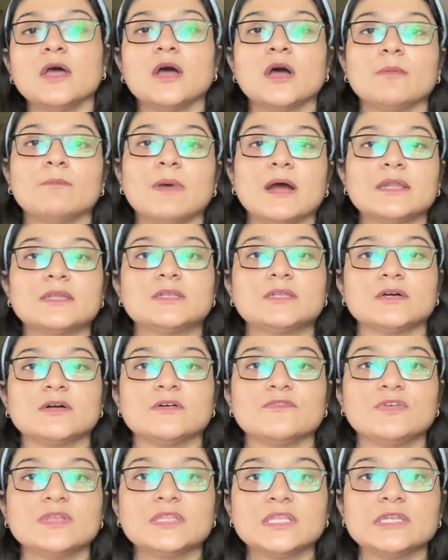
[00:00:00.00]
But
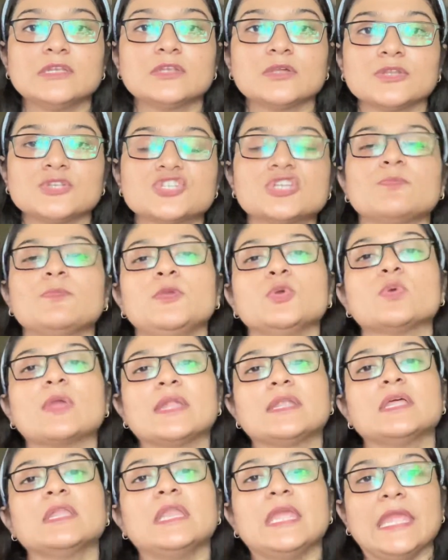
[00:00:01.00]
uh, with internship, you
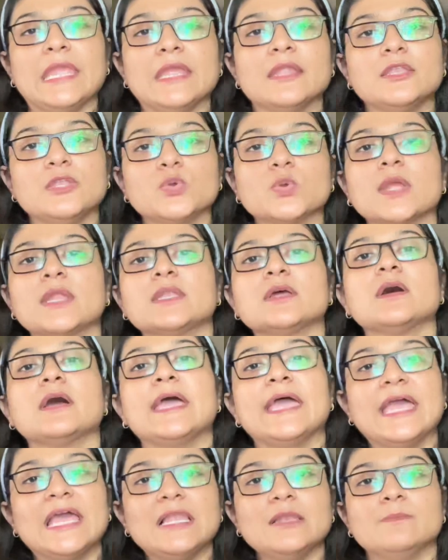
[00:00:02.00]
get an aid, you get a
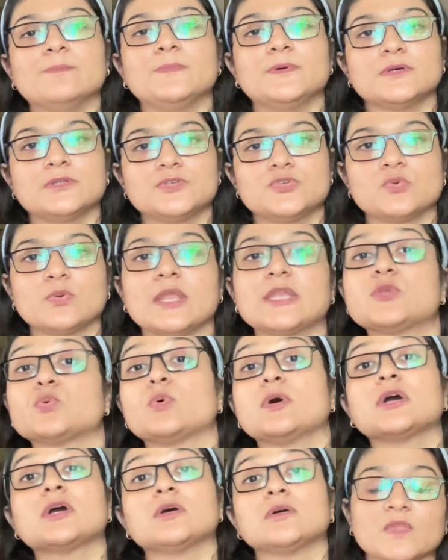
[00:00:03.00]
help to
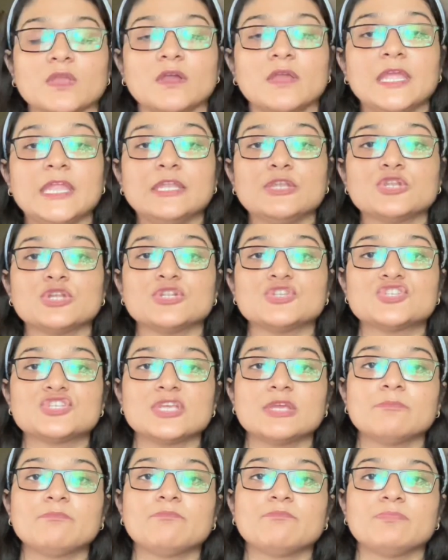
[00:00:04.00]
network. Uh,
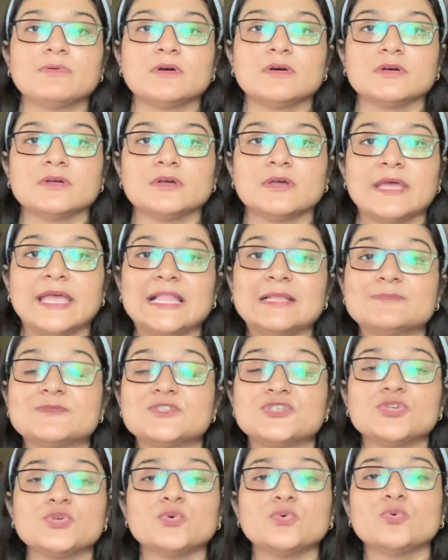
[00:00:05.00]
internship uh,
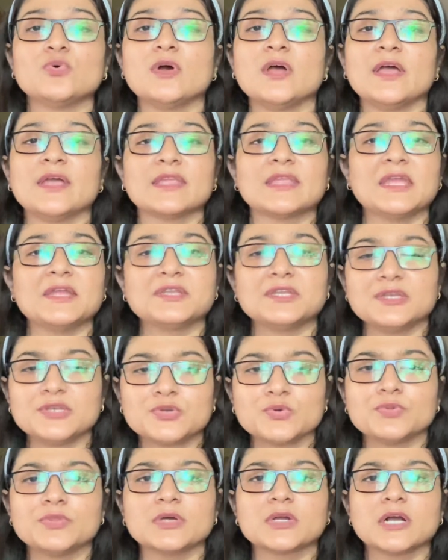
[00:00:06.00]
helps you get
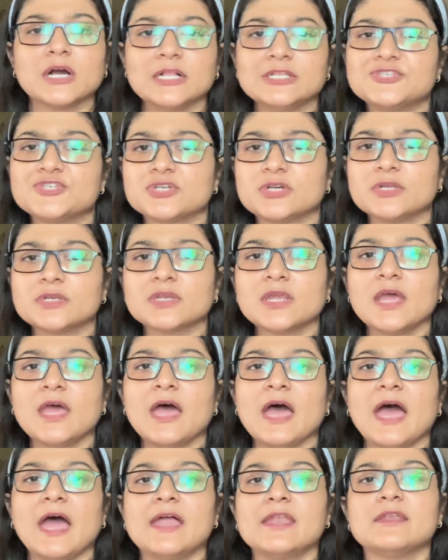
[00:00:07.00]
into the culture.
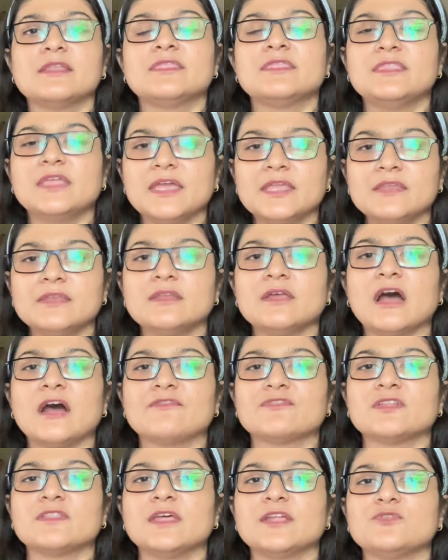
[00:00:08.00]
And then
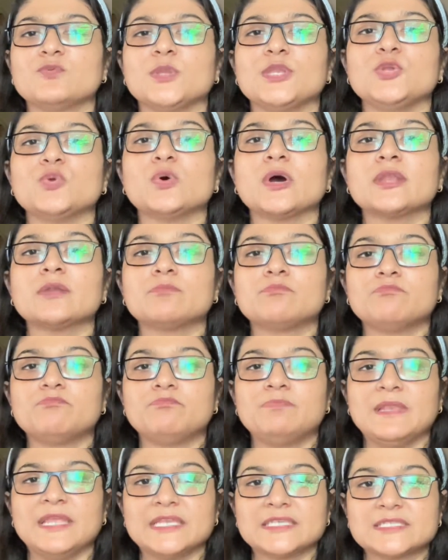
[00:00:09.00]
after that, when you are
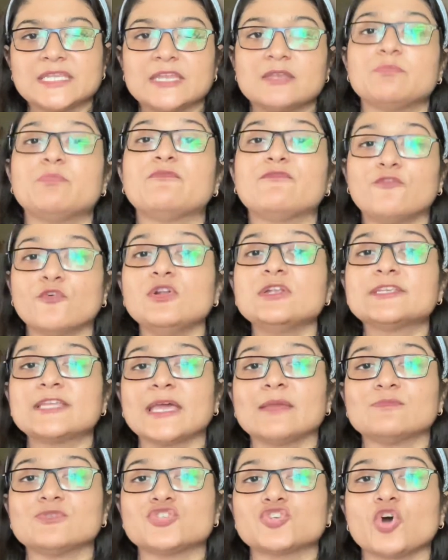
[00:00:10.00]
placed at
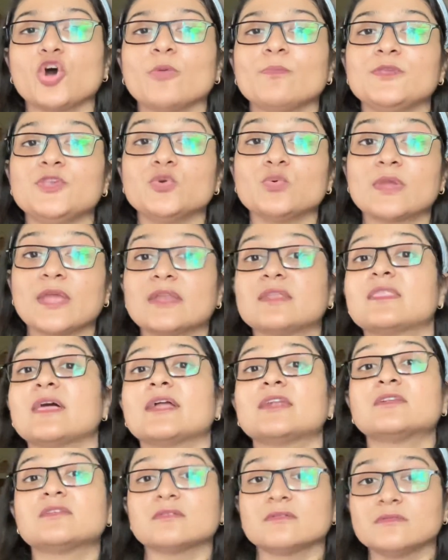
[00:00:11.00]
full-time job, you get
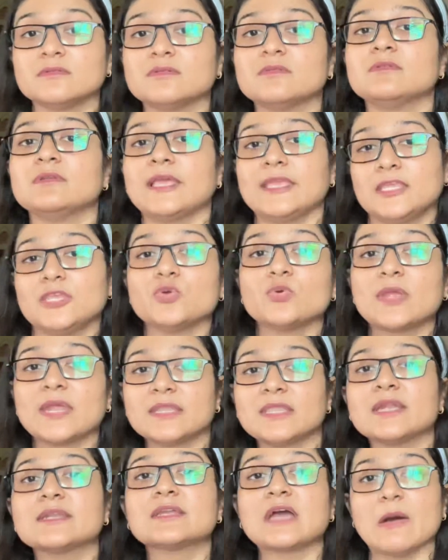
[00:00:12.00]
that, like you get
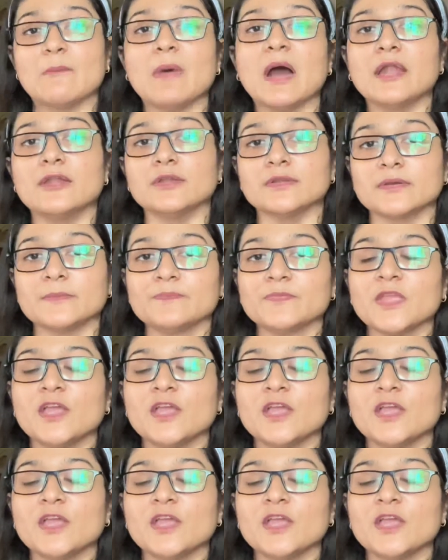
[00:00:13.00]
that command.